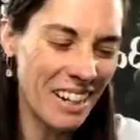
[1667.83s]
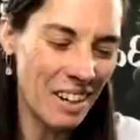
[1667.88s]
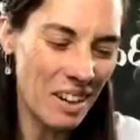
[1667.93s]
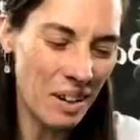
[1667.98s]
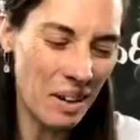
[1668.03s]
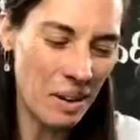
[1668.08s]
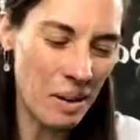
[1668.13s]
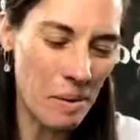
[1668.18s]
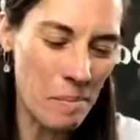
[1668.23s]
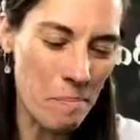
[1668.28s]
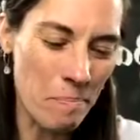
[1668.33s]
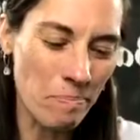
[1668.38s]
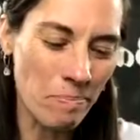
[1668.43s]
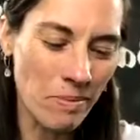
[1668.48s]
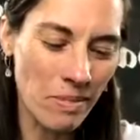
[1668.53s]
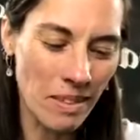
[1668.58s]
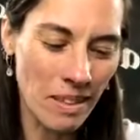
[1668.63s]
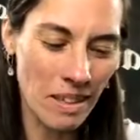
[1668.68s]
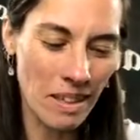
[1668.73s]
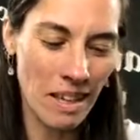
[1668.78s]
I
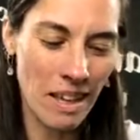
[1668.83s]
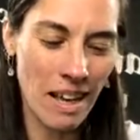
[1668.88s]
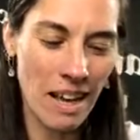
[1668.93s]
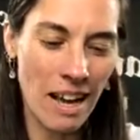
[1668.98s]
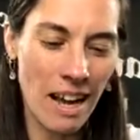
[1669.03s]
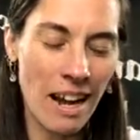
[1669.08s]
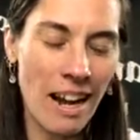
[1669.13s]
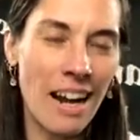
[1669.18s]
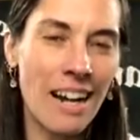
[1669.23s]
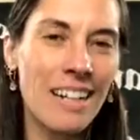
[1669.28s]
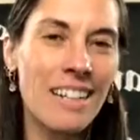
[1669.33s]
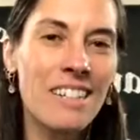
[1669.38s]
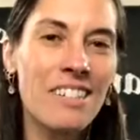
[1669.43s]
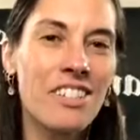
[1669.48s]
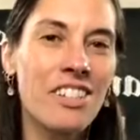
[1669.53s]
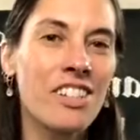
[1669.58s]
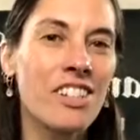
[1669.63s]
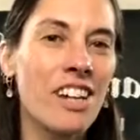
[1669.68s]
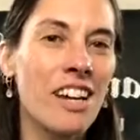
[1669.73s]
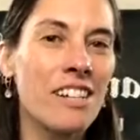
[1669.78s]
highly
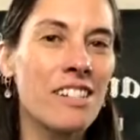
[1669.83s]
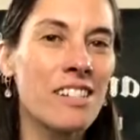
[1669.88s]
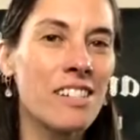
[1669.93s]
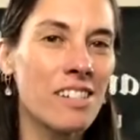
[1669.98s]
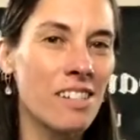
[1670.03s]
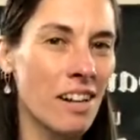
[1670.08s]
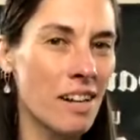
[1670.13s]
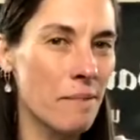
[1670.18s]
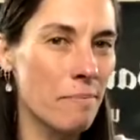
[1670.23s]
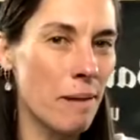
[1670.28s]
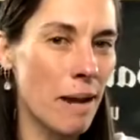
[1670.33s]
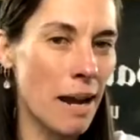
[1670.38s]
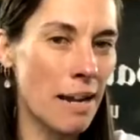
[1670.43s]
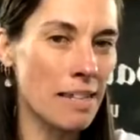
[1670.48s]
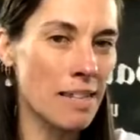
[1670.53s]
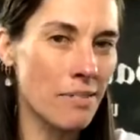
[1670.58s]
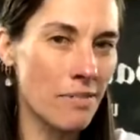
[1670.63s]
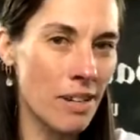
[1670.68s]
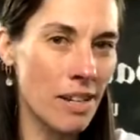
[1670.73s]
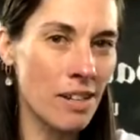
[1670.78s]
suggest study
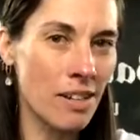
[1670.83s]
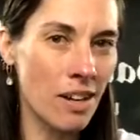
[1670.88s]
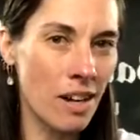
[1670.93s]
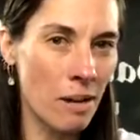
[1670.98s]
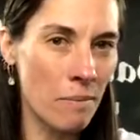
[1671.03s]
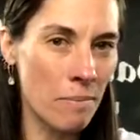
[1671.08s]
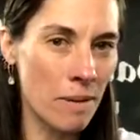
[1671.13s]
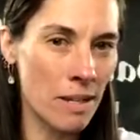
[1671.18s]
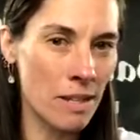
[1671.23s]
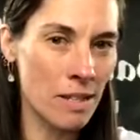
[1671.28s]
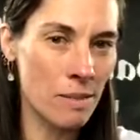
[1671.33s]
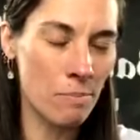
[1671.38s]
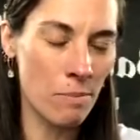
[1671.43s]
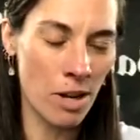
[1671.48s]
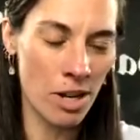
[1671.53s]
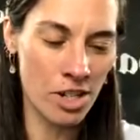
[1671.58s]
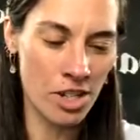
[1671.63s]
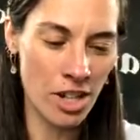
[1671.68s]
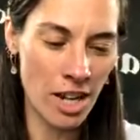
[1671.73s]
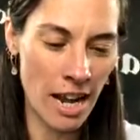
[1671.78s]
passive income as
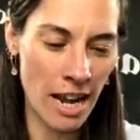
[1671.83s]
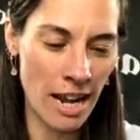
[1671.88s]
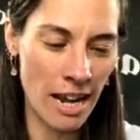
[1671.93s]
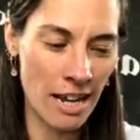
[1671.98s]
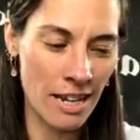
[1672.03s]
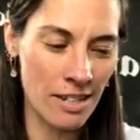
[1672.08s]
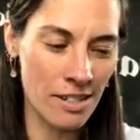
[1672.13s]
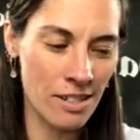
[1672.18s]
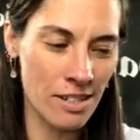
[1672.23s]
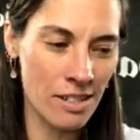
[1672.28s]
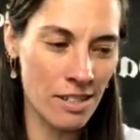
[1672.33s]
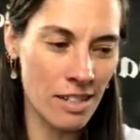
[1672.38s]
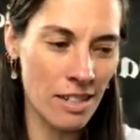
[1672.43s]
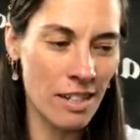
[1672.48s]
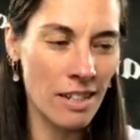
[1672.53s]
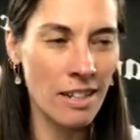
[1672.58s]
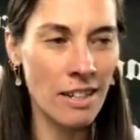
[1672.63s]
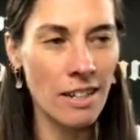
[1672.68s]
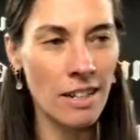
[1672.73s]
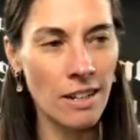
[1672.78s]
much as
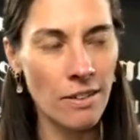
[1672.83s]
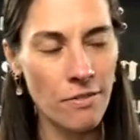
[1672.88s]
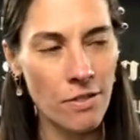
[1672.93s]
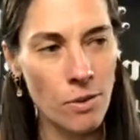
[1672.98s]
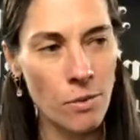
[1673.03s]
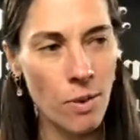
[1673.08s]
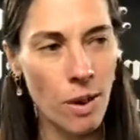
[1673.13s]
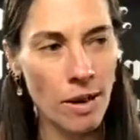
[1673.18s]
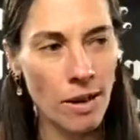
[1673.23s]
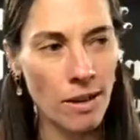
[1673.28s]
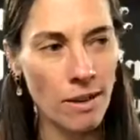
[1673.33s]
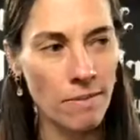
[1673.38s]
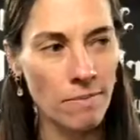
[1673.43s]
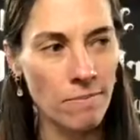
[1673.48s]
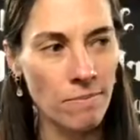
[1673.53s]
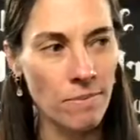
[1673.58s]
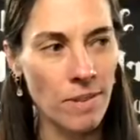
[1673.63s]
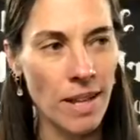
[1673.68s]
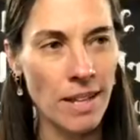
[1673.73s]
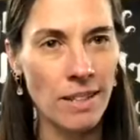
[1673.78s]
if you want
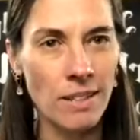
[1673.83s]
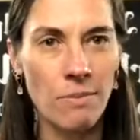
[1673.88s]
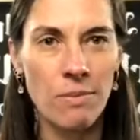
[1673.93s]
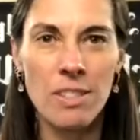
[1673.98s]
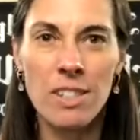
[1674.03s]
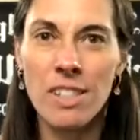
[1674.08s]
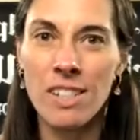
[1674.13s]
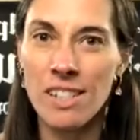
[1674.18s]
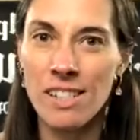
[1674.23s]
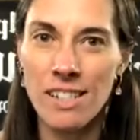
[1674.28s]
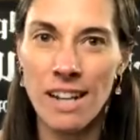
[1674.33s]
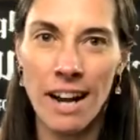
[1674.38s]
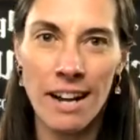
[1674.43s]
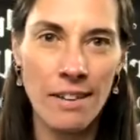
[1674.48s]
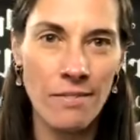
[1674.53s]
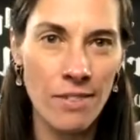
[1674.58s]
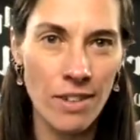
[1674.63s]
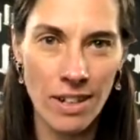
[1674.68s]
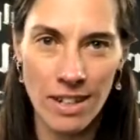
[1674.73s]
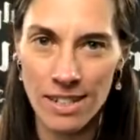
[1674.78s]
to decide
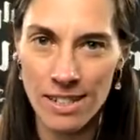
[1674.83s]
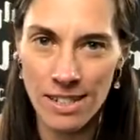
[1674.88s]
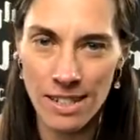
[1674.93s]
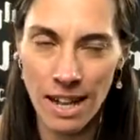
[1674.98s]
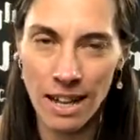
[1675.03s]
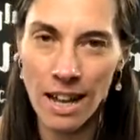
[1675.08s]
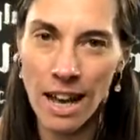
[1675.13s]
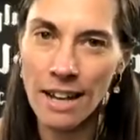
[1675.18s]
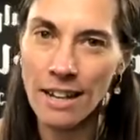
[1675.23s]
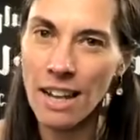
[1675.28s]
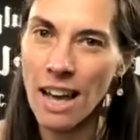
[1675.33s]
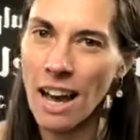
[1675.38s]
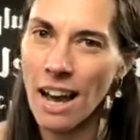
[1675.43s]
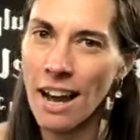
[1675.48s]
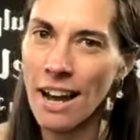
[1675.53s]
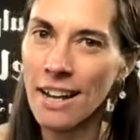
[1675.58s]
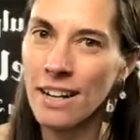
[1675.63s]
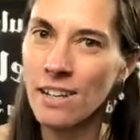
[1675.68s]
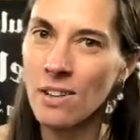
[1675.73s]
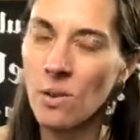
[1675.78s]
if you're going to sell
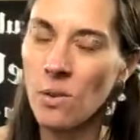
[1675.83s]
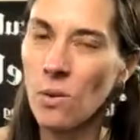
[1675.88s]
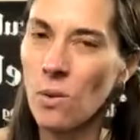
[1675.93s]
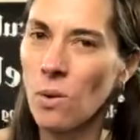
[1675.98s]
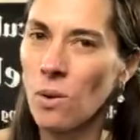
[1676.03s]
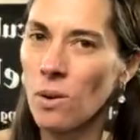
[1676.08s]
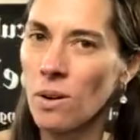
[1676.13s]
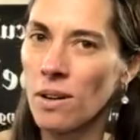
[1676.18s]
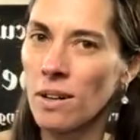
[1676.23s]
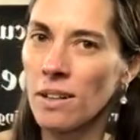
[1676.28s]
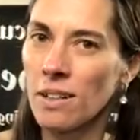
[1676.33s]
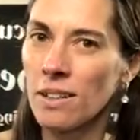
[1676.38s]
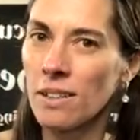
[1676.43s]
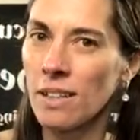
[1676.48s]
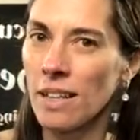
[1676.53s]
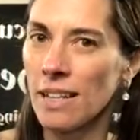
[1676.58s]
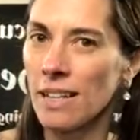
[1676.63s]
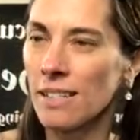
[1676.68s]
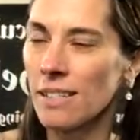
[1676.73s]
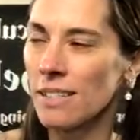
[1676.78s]
online or
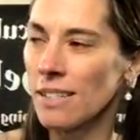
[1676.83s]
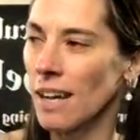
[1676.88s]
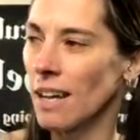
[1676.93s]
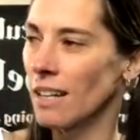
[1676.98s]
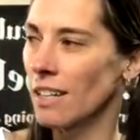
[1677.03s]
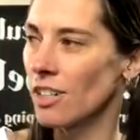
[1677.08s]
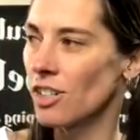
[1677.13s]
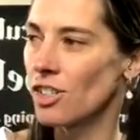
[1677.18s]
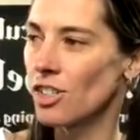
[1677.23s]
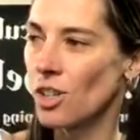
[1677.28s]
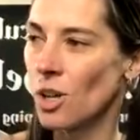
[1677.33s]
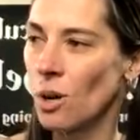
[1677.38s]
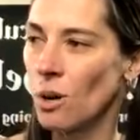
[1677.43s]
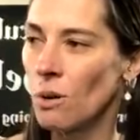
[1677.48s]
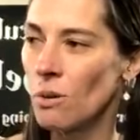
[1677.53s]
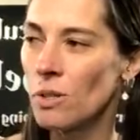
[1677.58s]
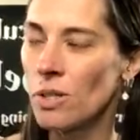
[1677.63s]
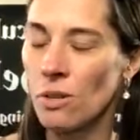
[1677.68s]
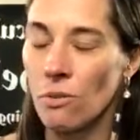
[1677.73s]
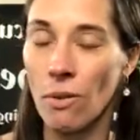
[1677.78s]
sell at
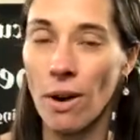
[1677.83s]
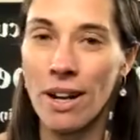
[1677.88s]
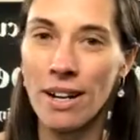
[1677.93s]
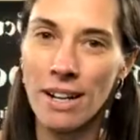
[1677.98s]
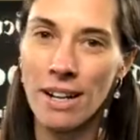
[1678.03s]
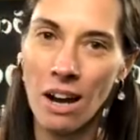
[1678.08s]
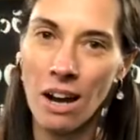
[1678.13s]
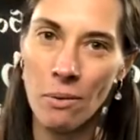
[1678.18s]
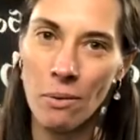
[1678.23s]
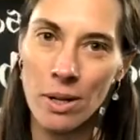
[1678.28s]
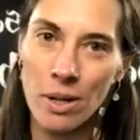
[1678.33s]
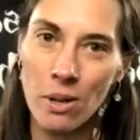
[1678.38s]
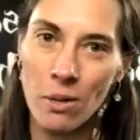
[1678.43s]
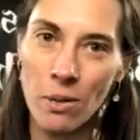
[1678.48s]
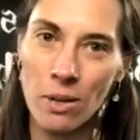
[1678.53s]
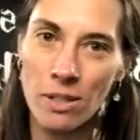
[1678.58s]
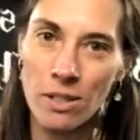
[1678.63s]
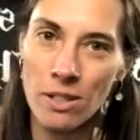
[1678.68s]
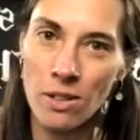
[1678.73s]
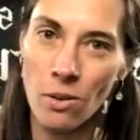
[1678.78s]
shows. And right now we know
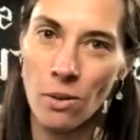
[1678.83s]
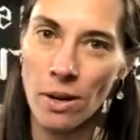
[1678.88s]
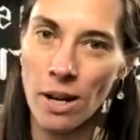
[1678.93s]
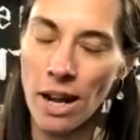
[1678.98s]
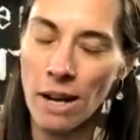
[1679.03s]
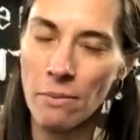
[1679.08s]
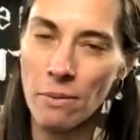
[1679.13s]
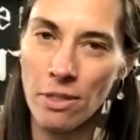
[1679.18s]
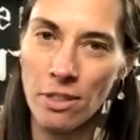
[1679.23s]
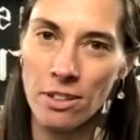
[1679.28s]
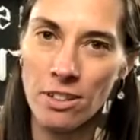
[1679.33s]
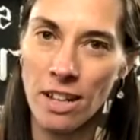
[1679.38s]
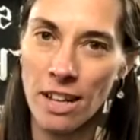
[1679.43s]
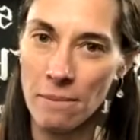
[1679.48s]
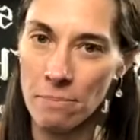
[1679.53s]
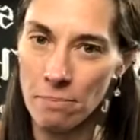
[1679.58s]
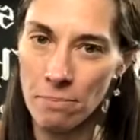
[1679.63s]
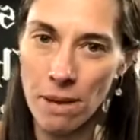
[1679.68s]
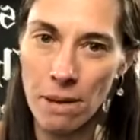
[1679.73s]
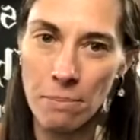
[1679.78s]
what's going on with
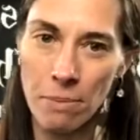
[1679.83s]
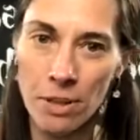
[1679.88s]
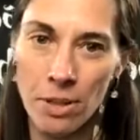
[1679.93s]
people